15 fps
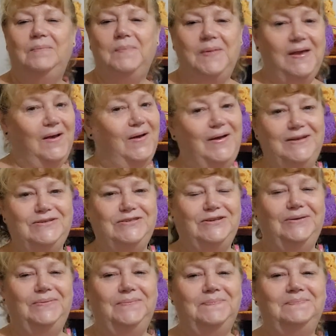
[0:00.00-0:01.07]
behind
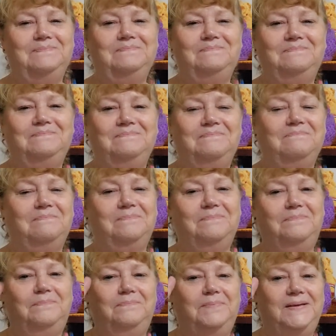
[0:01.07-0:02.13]
you.
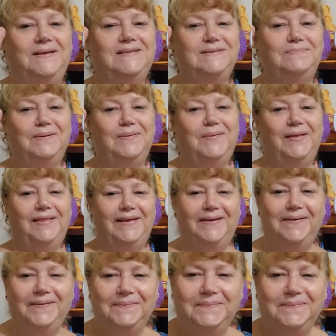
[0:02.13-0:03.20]
Peace be with you.